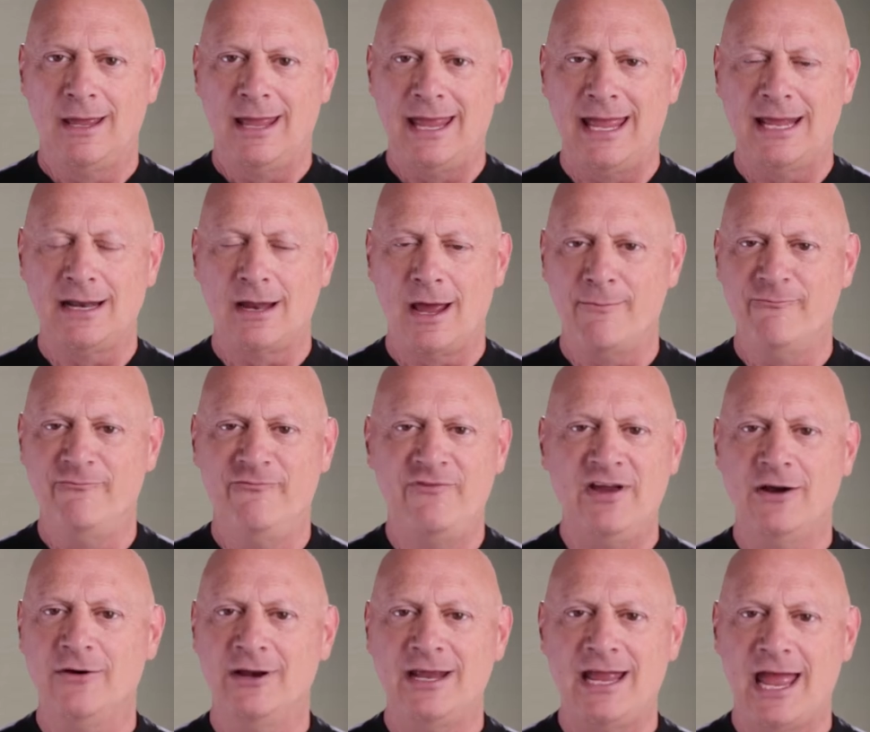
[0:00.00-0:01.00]
and I'm
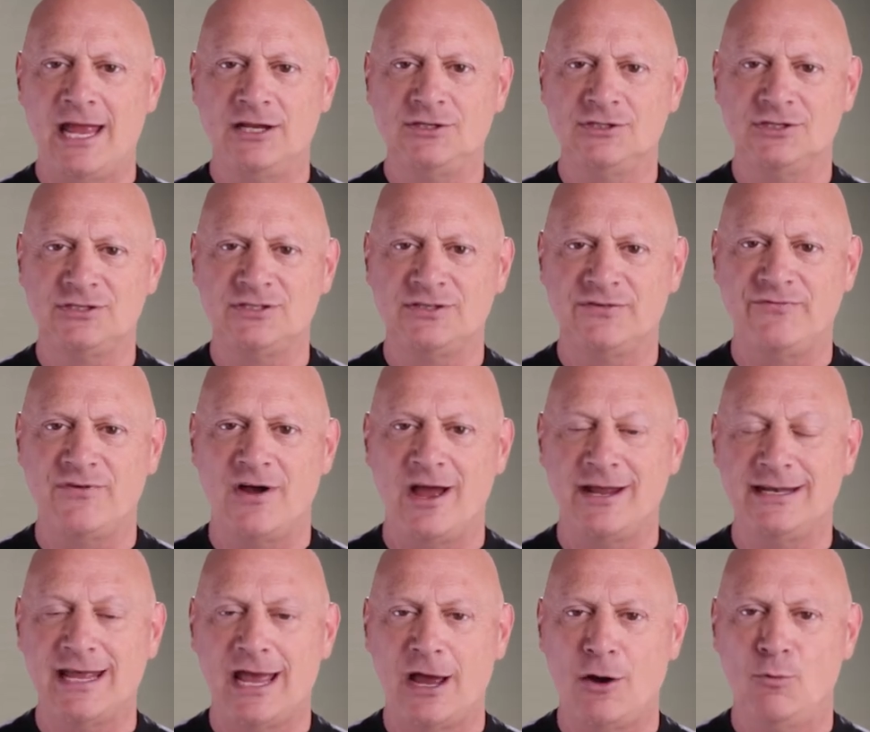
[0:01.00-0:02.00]
very anxious to
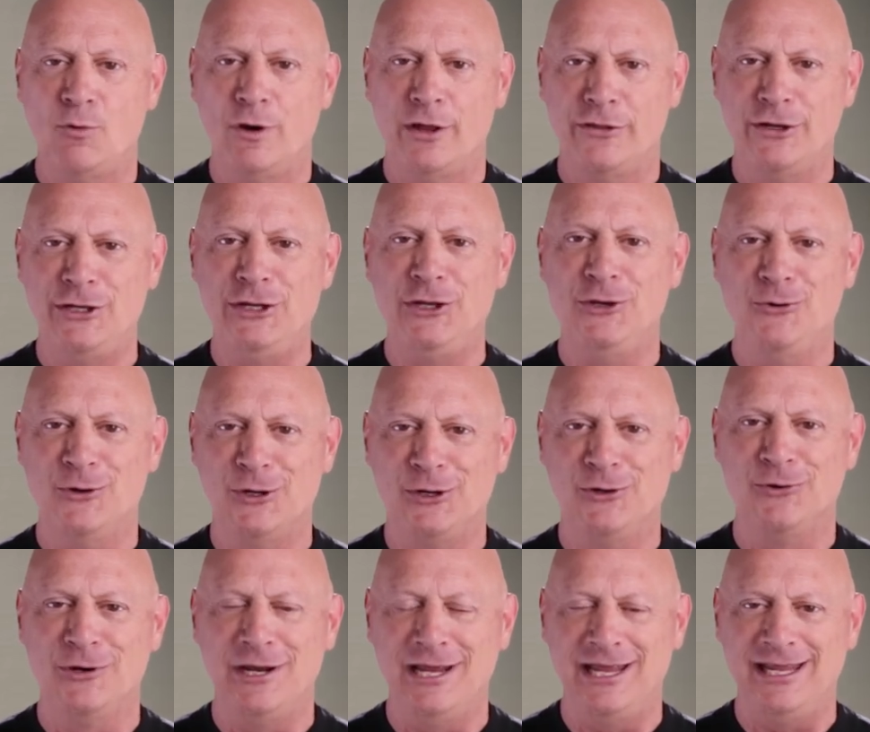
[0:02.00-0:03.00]
find out whether you
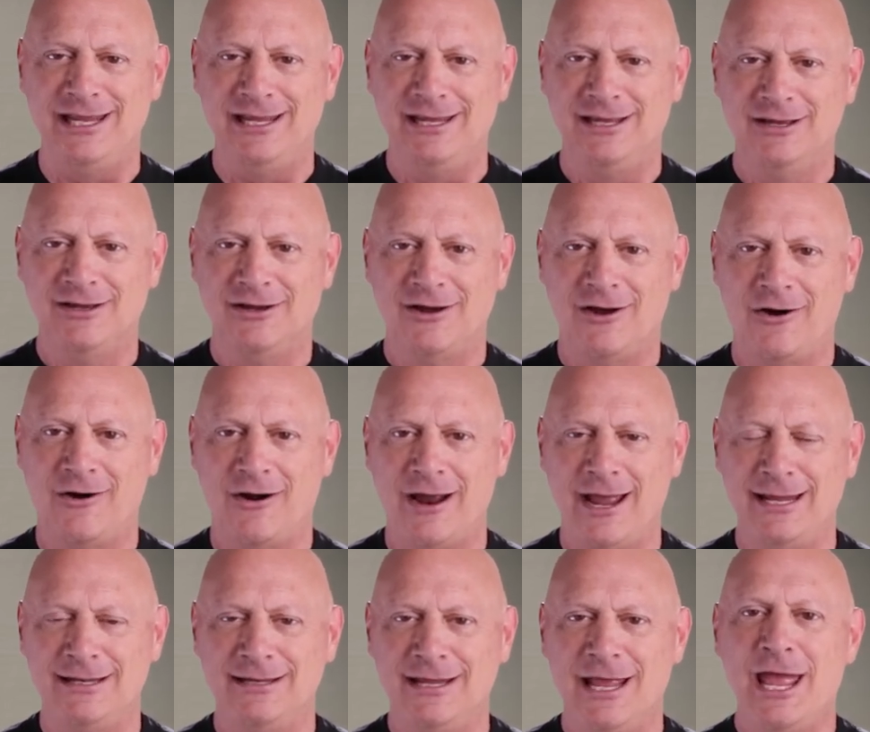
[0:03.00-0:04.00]
agree. All
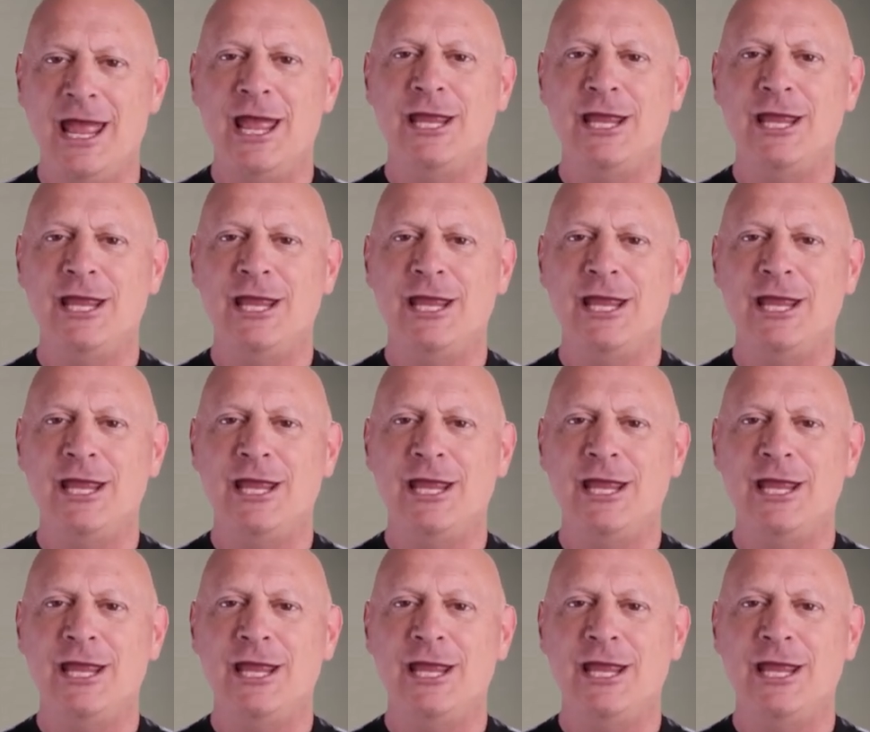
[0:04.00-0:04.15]
right?